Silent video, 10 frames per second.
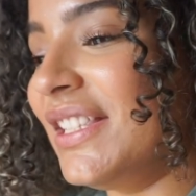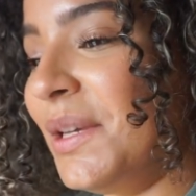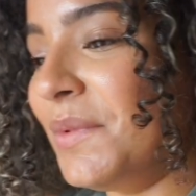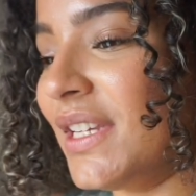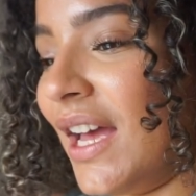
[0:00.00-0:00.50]
a
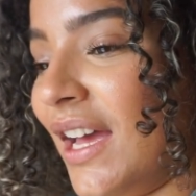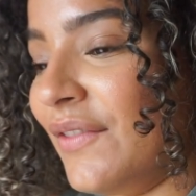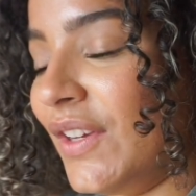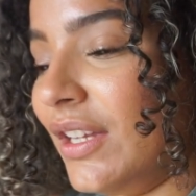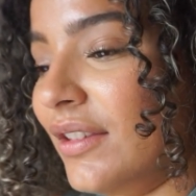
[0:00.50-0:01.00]
deep
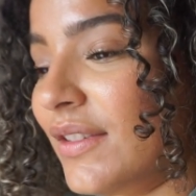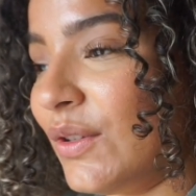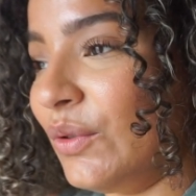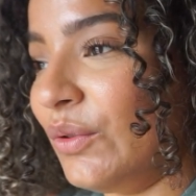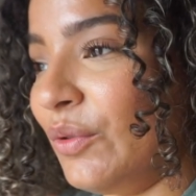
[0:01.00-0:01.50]
dive
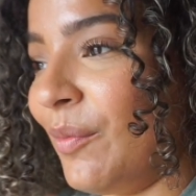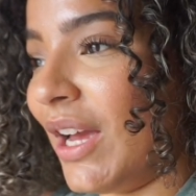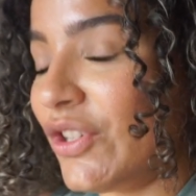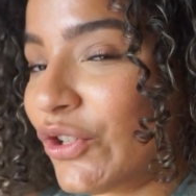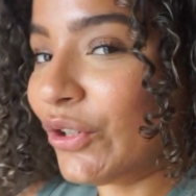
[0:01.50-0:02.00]
into
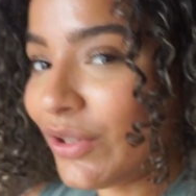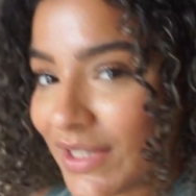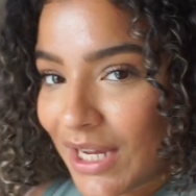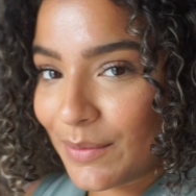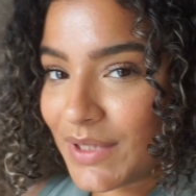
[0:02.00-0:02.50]
my journal
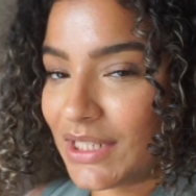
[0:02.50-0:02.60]
time